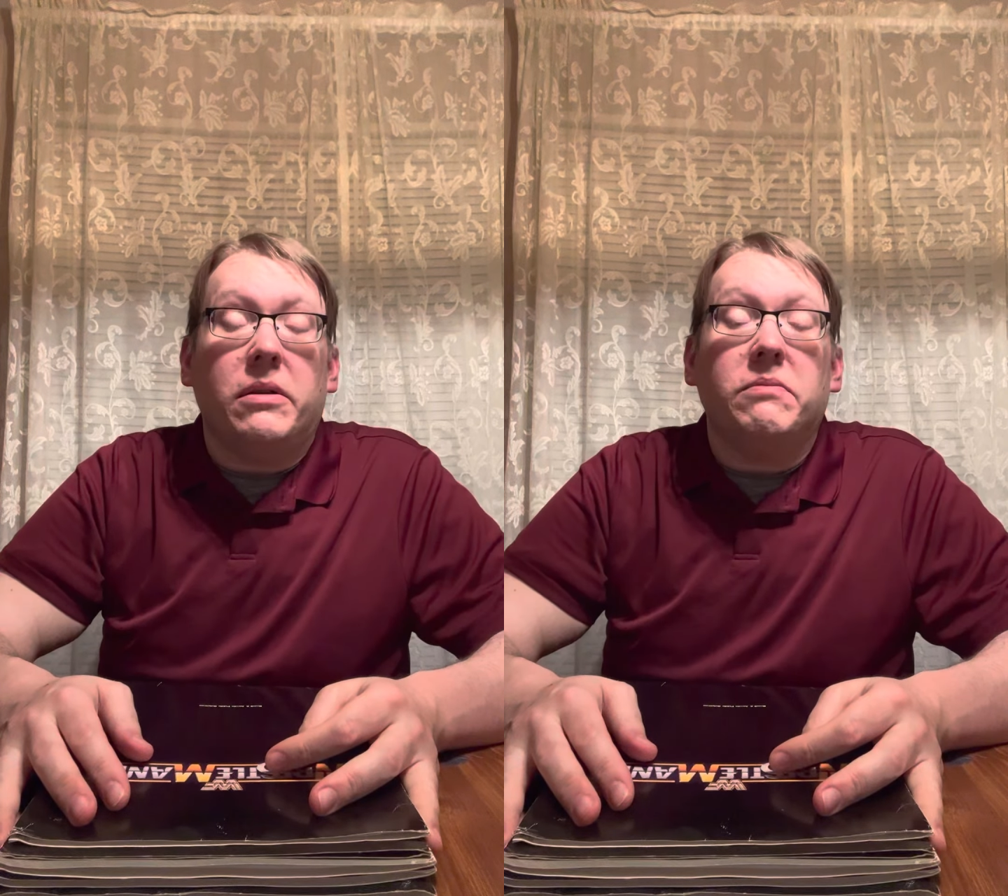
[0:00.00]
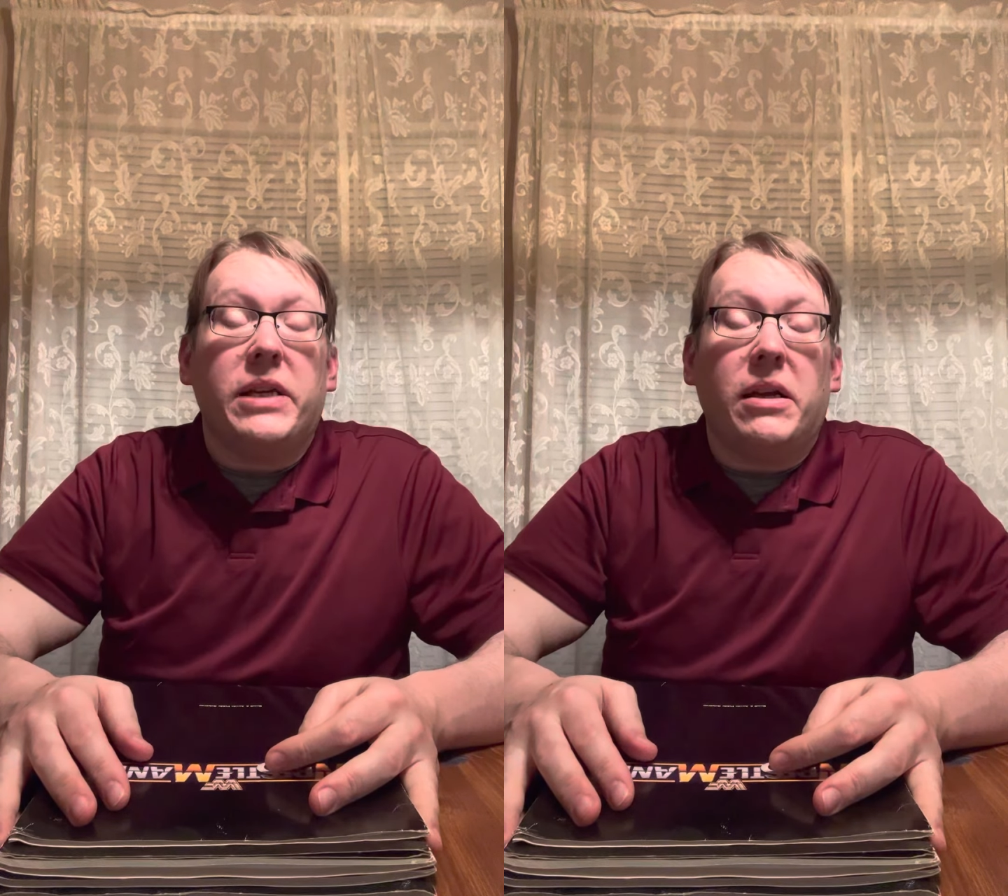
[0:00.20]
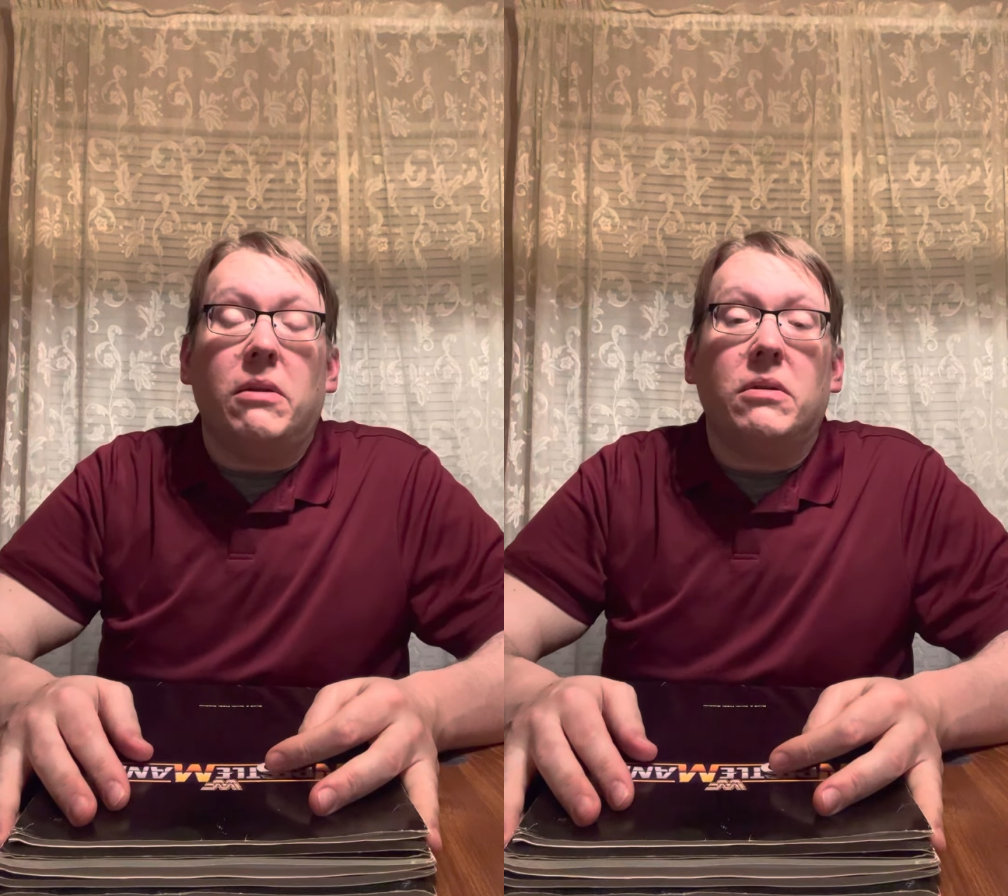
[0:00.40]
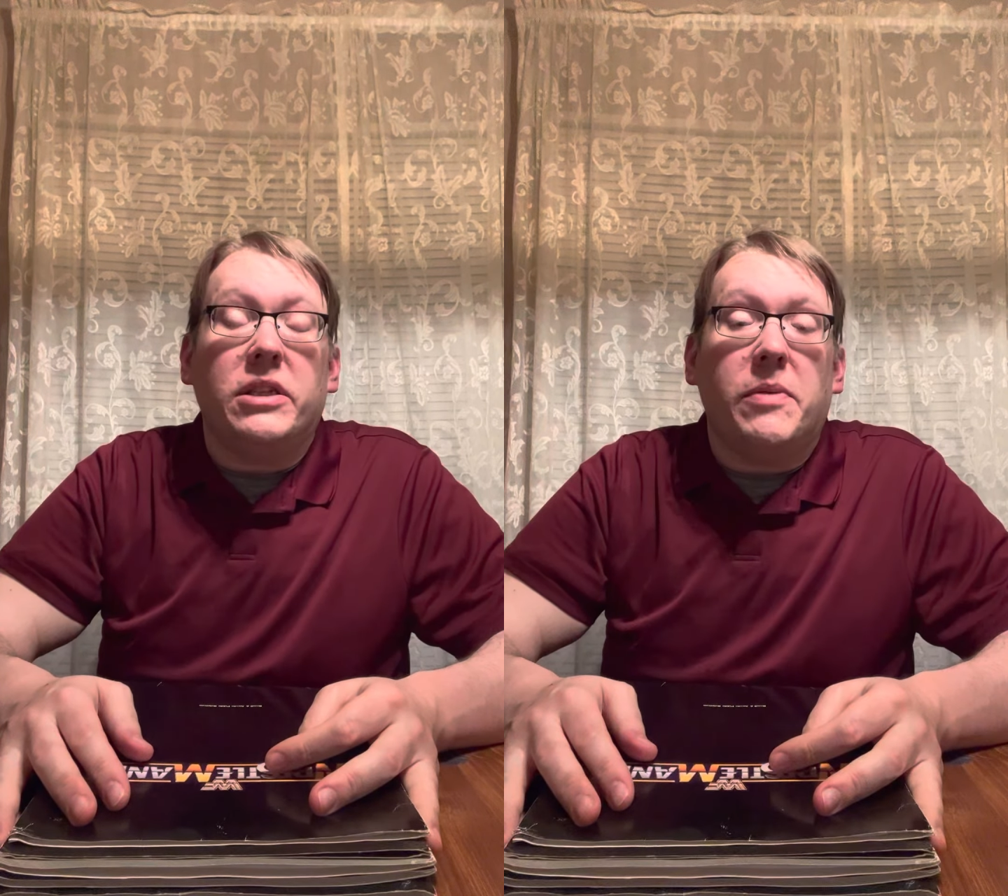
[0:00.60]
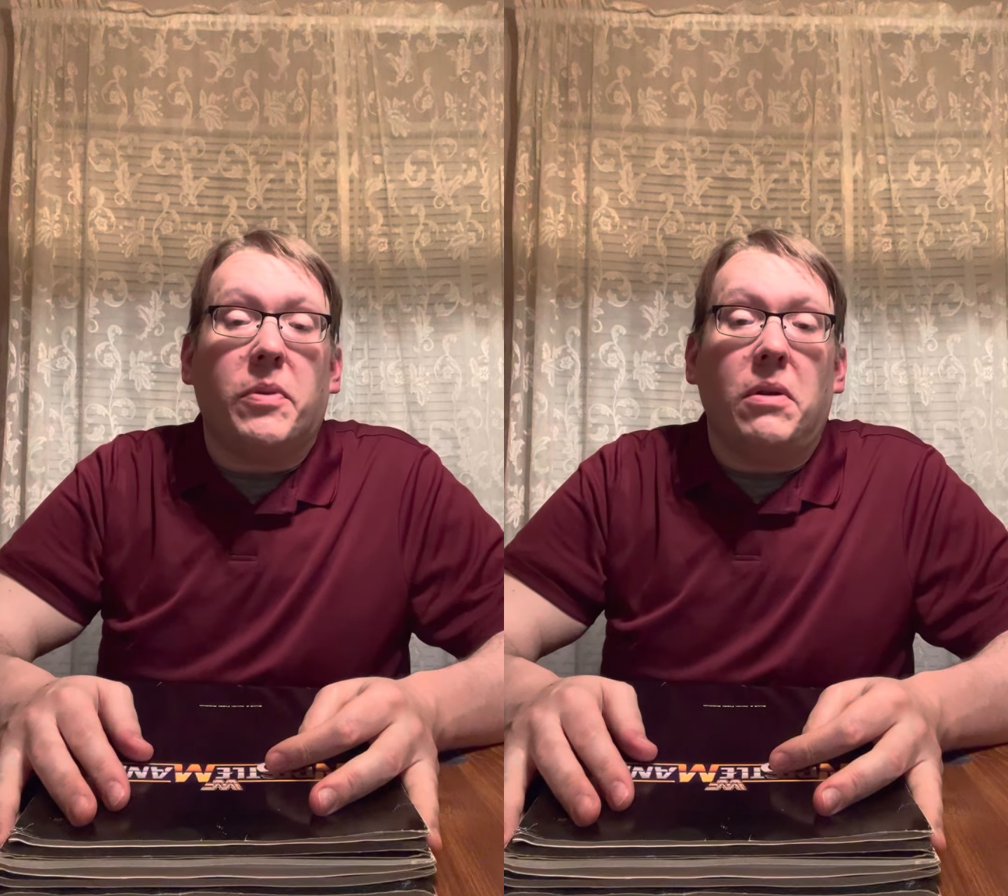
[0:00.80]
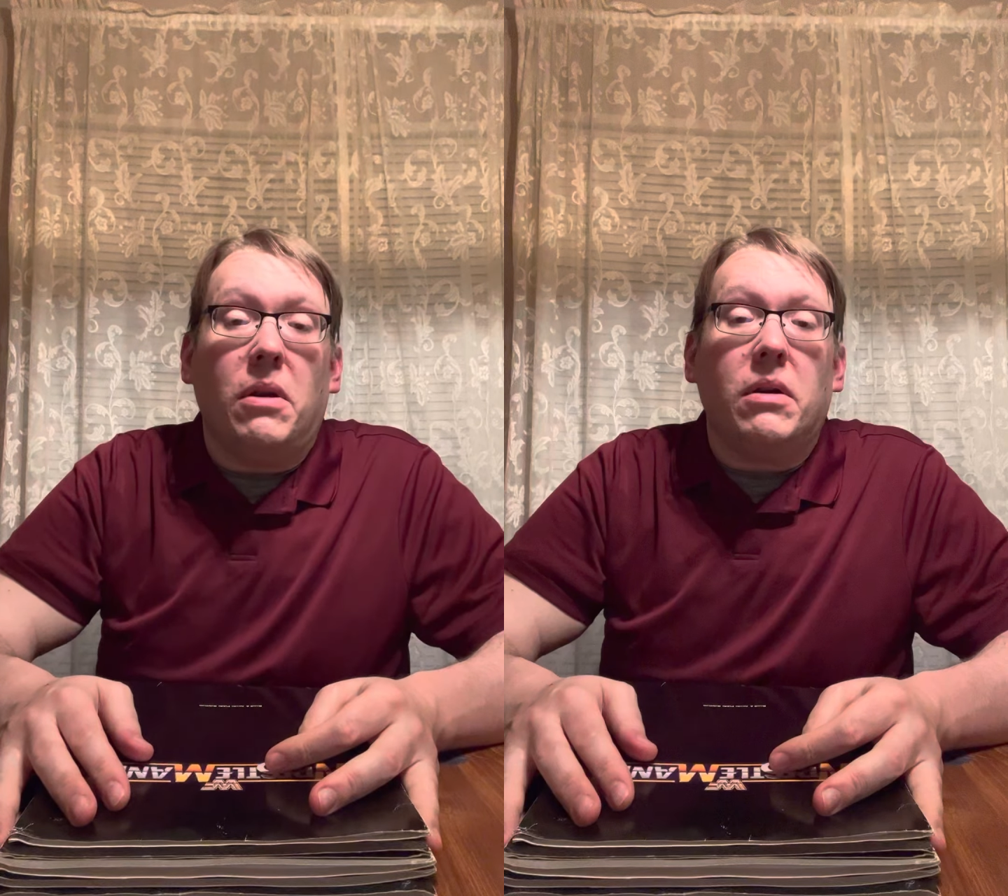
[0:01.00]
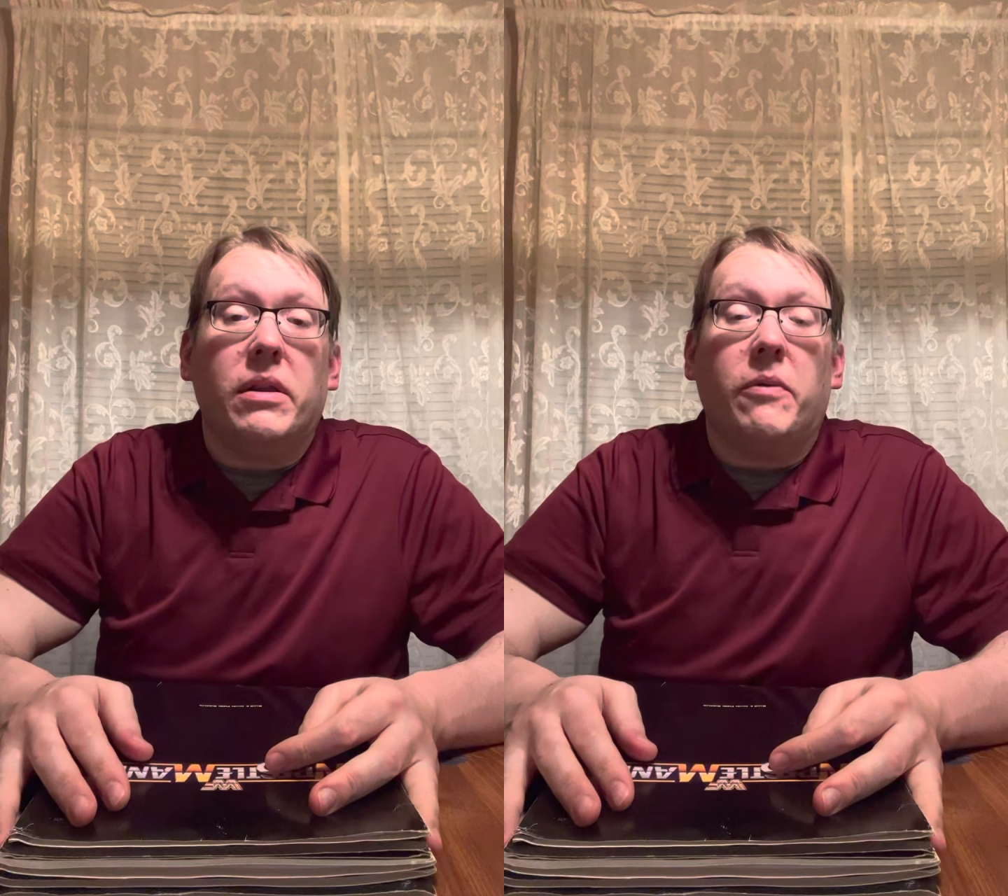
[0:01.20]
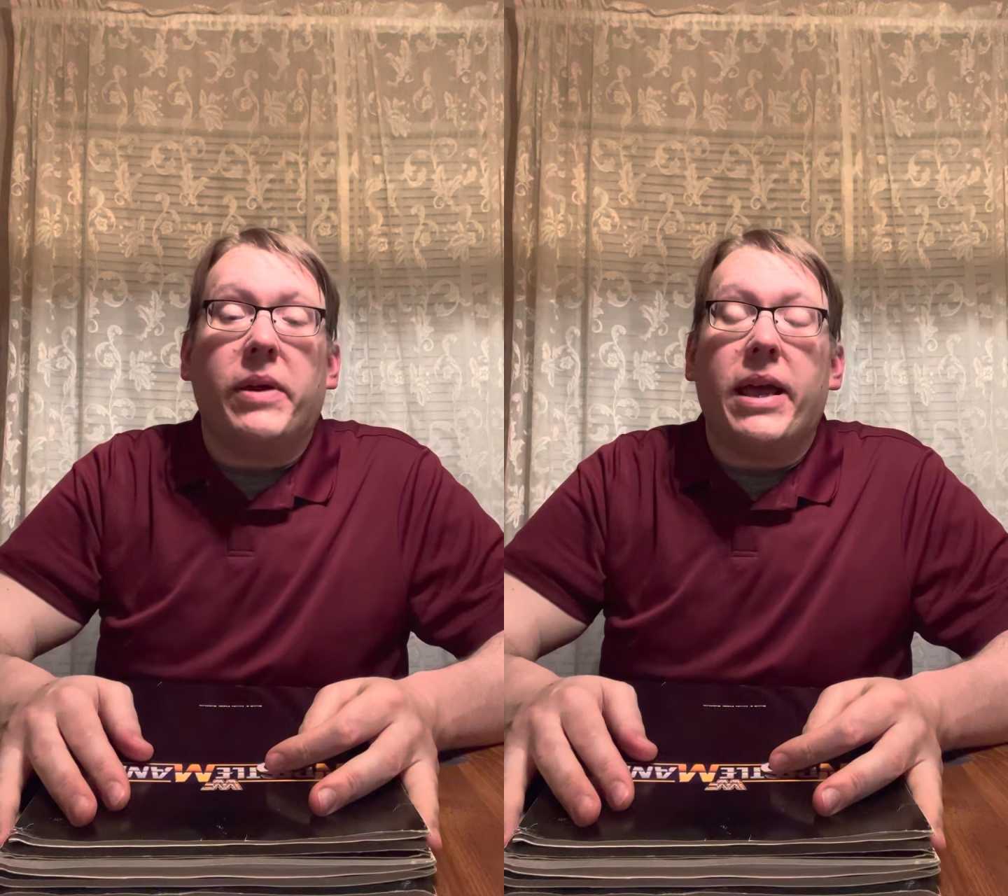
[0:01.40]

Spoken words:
take a little deeper look than we